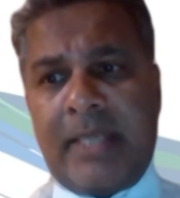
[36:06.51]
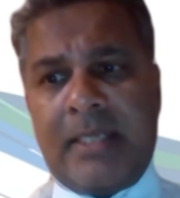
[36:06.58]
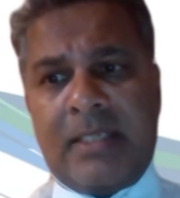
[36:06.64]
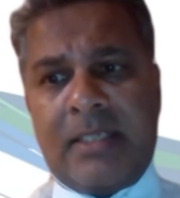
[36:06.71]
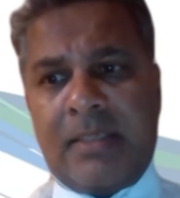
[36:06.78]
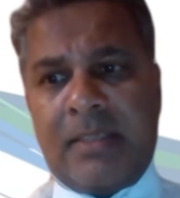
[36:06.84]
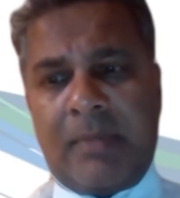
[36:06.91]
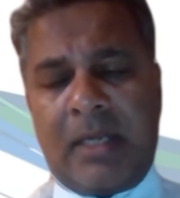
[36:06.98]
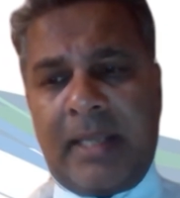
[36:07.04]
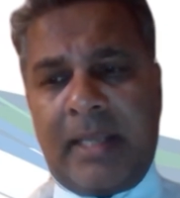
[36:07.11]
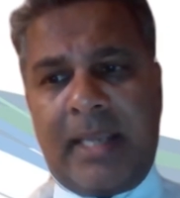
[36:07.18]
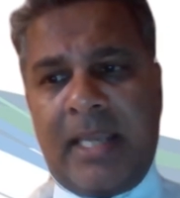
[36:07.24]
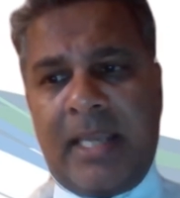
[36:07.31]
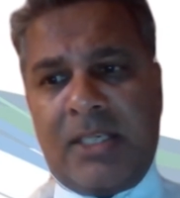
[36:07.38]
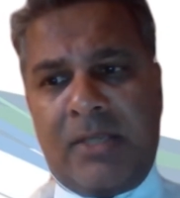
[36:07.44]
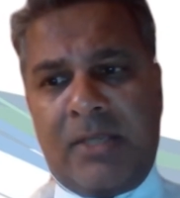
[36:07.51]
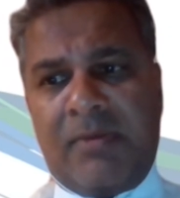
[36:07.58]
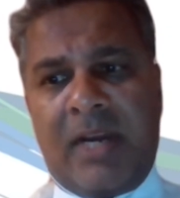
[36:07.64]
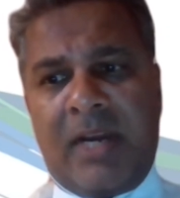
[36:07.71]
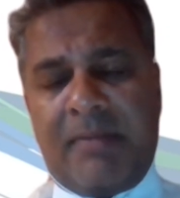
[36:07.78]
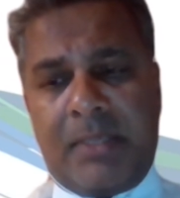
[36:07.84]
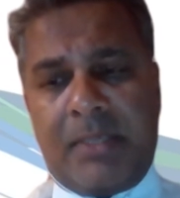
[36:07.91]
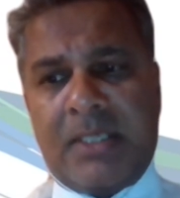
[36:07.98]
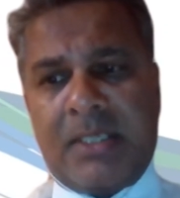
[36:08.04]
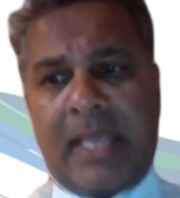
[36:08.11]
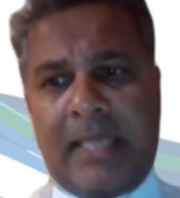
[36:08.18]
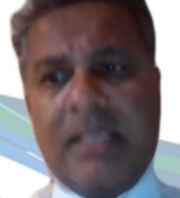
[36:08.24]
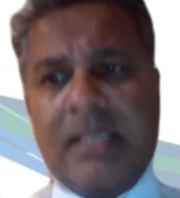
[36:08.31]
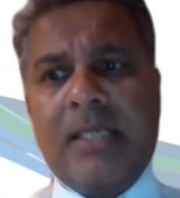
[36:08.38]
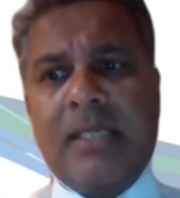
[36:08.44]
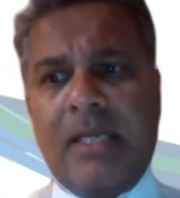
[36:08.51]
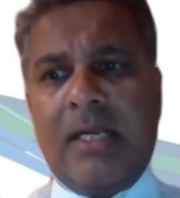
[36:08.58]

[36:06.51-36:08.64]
It's something like 85%.